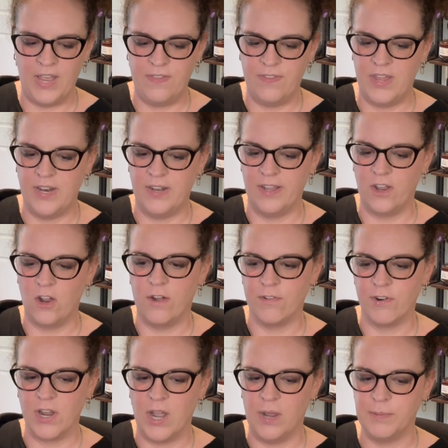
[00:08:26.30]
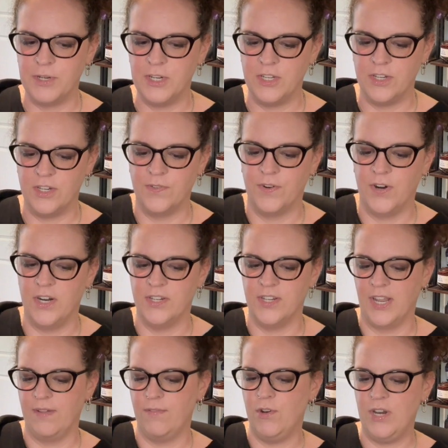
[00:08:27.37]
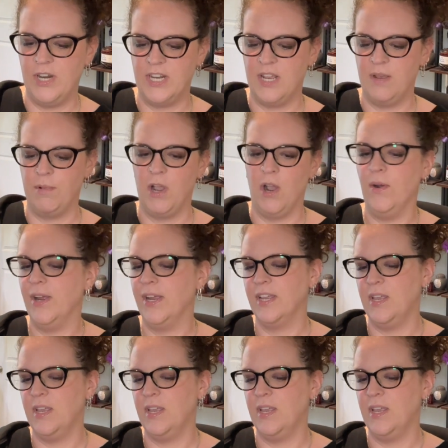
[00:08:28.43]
then like offering options as far as like if you need to keep going,